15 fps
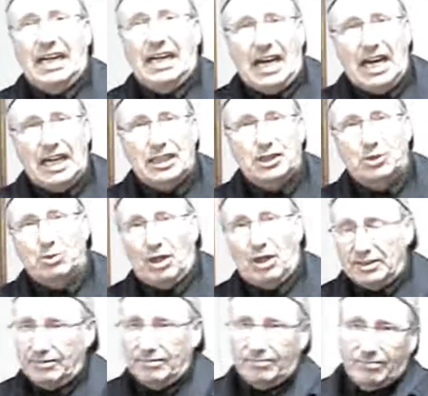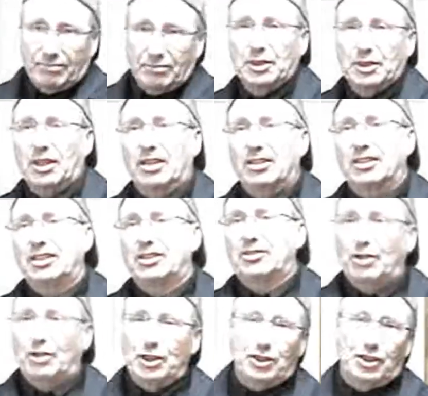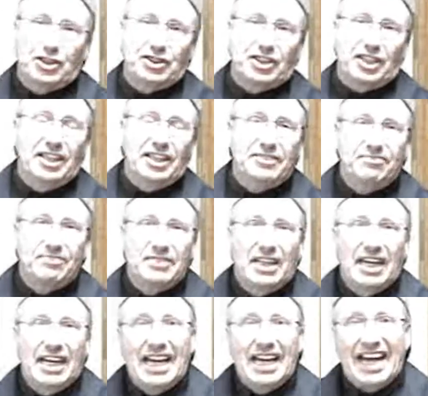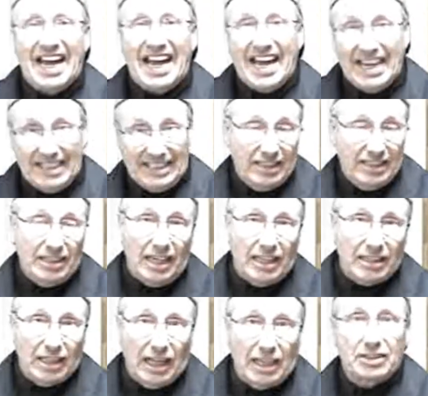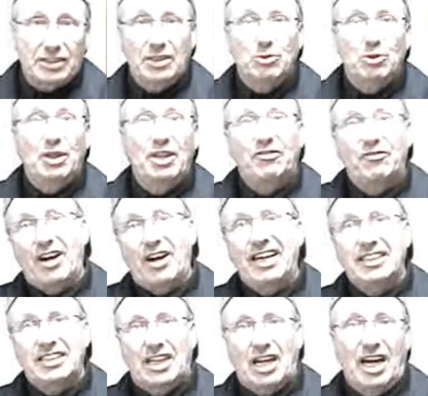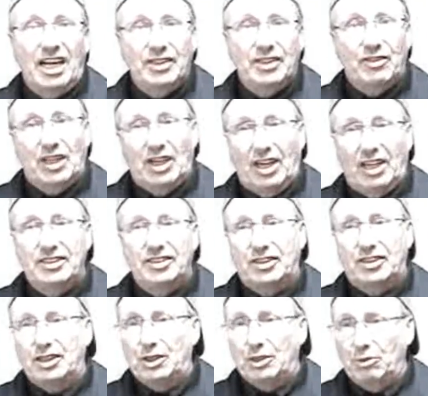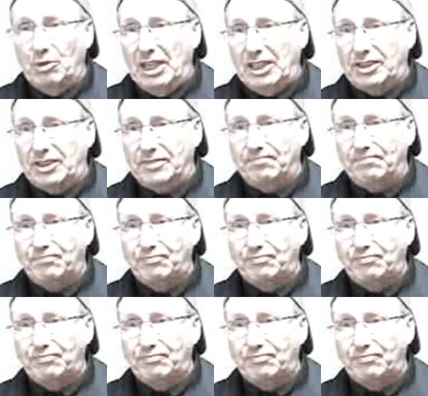Acts 1 with all these verses in it. And in that lesson, we find kind of an odd situation.